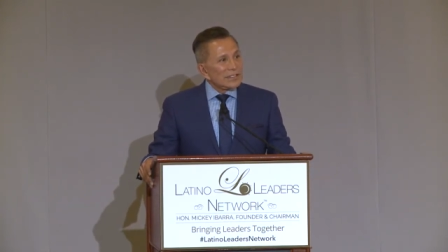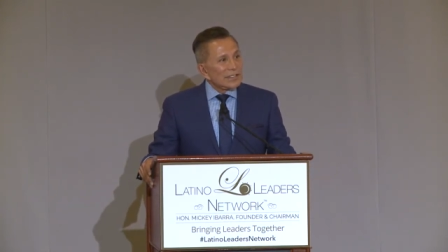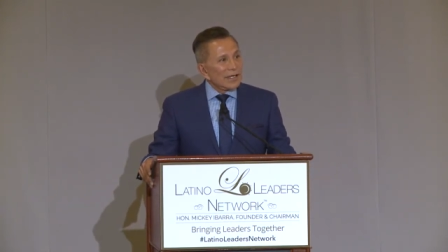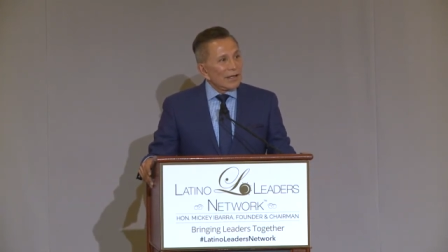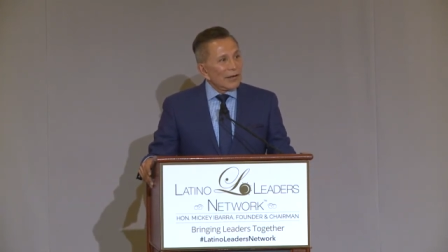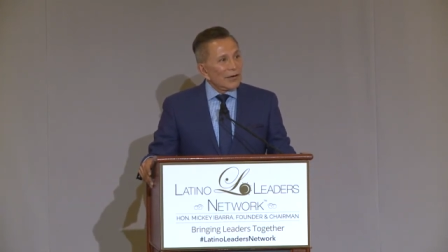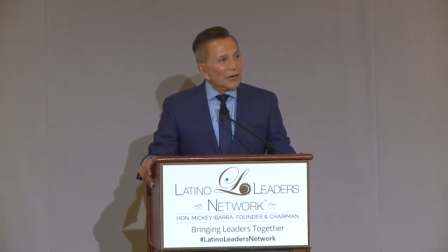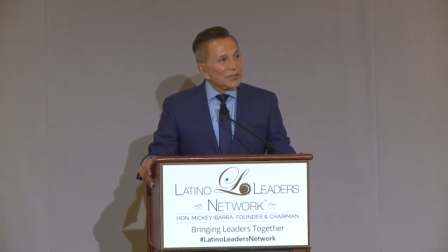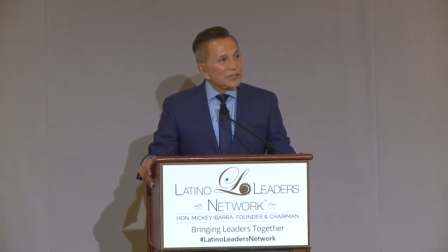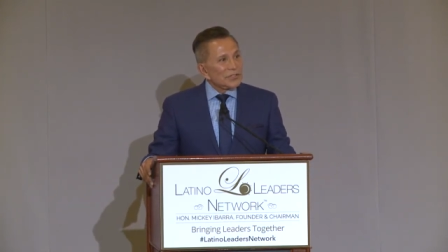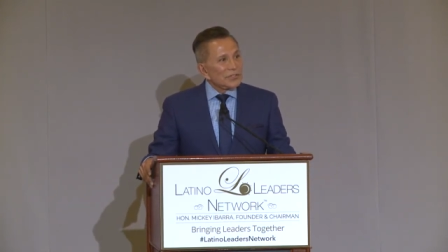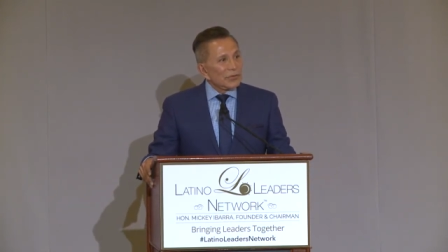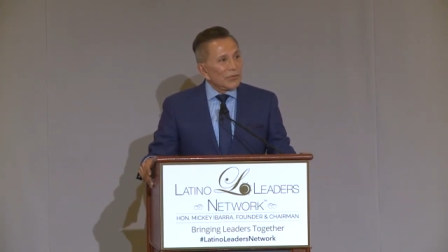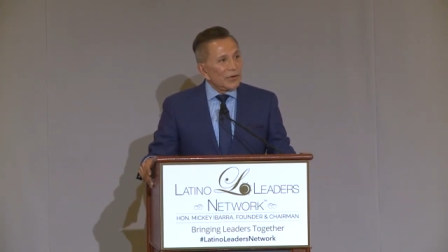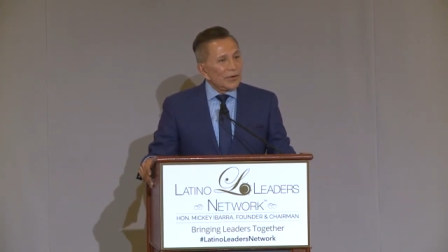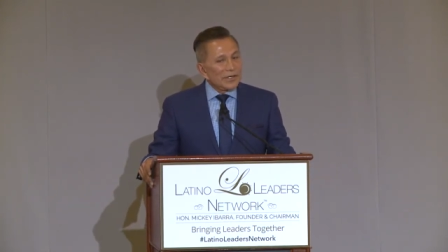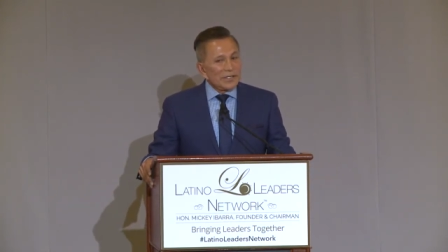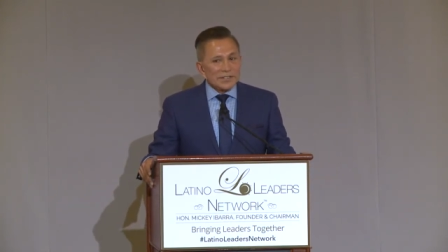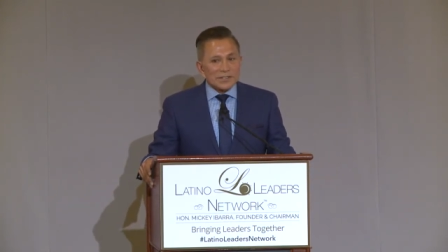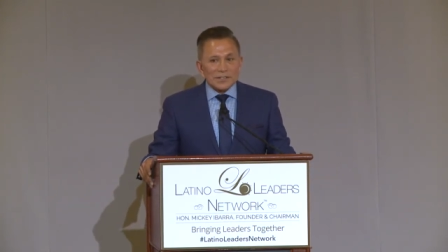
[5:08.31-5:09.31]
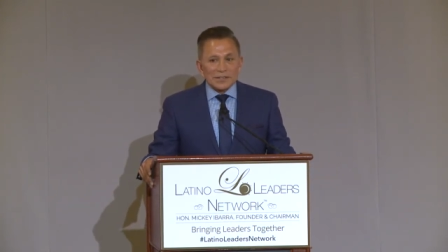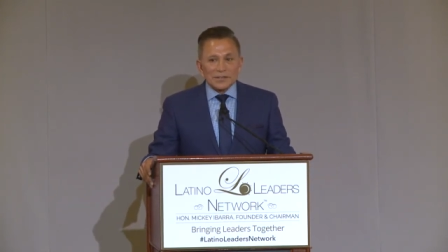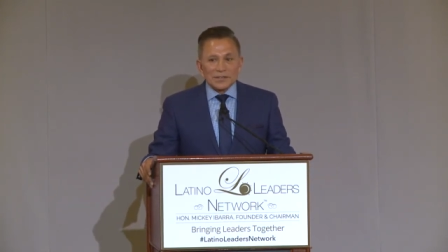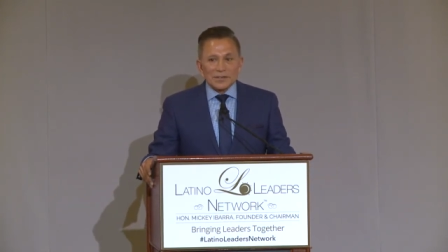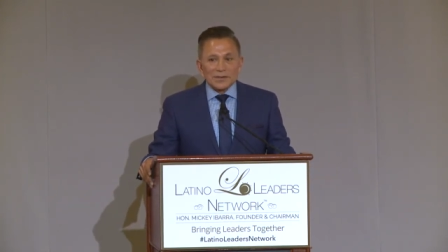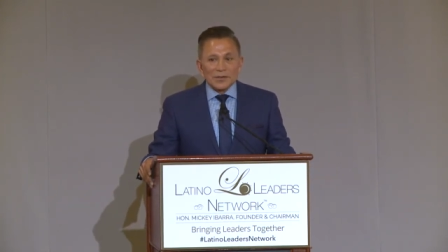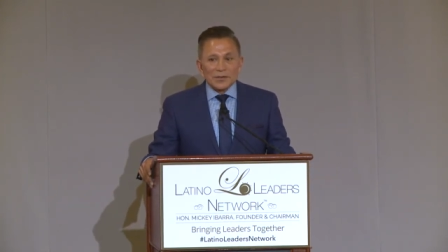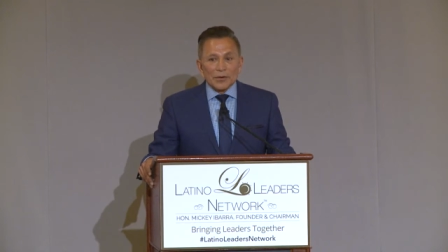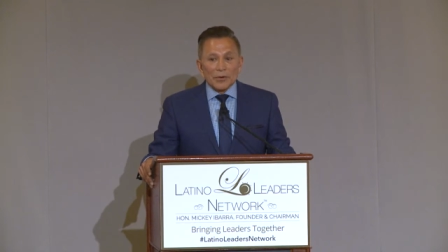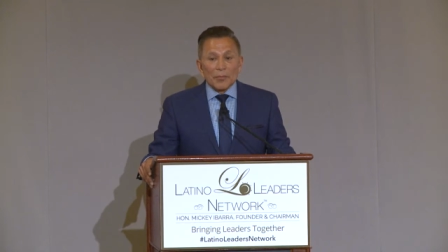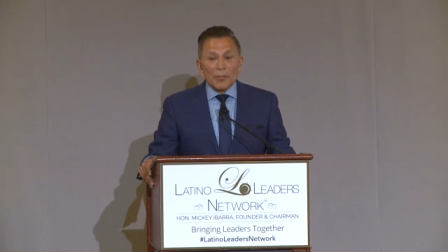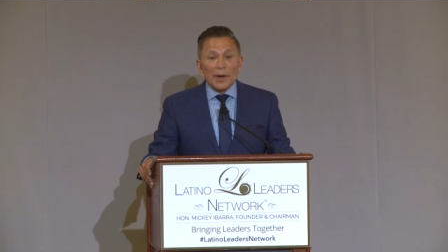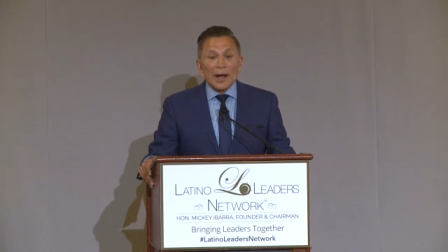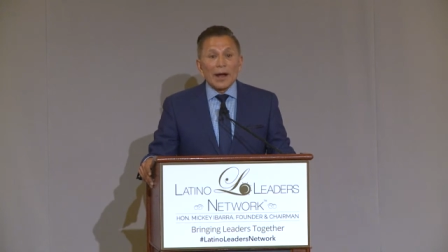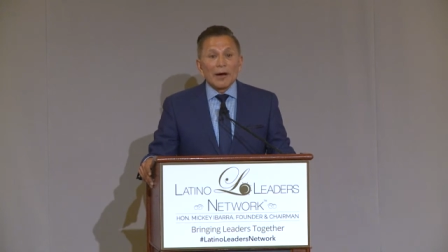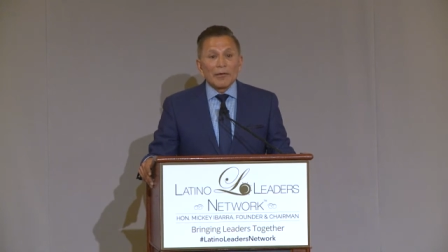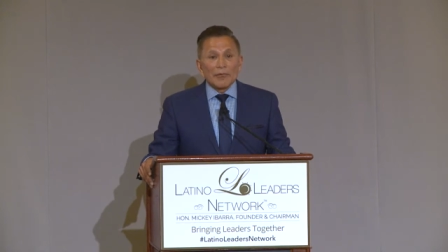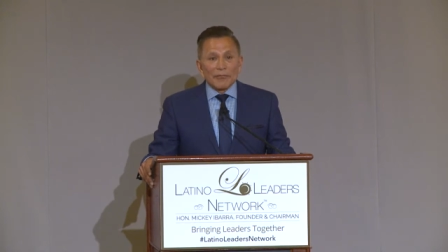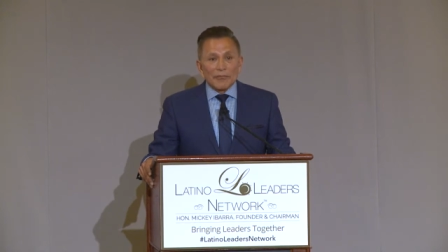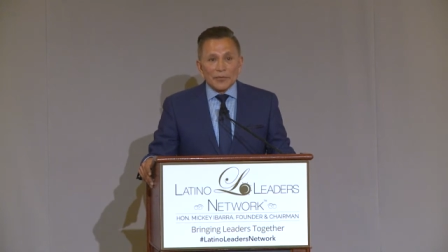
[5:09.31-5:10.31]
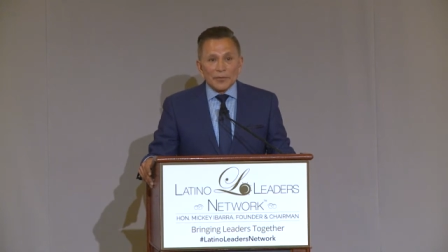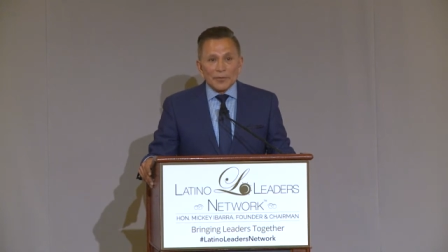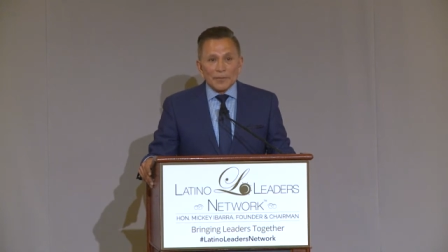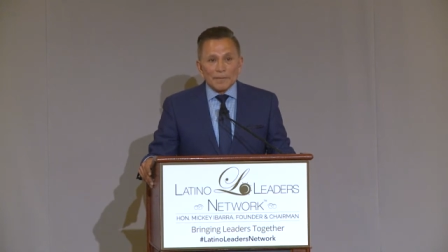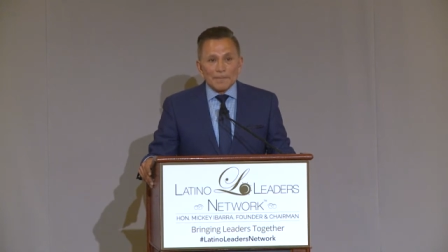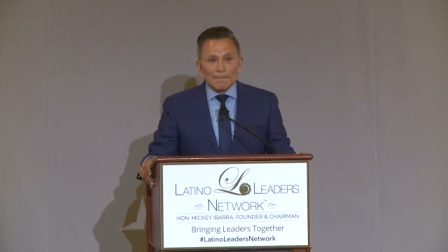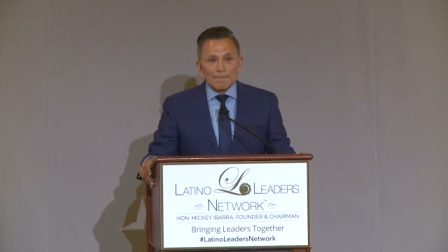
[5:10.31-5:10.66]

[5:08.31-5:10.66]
tell our stories that are powerful.